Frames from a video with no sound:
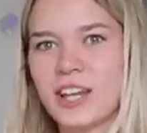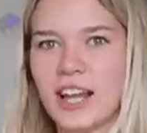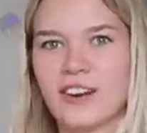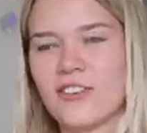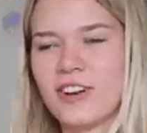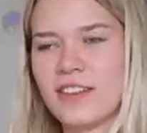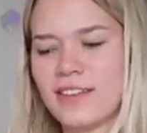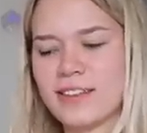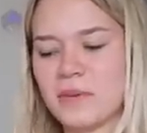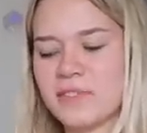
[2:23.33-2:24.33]
Like, I don't really
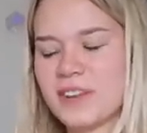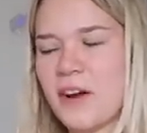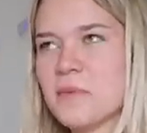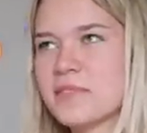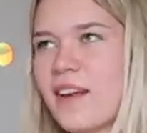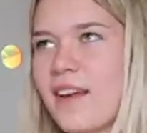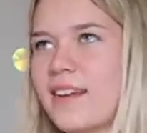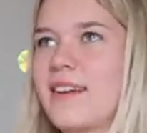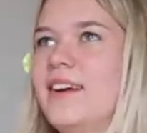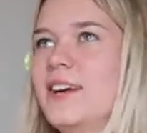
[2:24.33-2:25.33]
think it's I was like,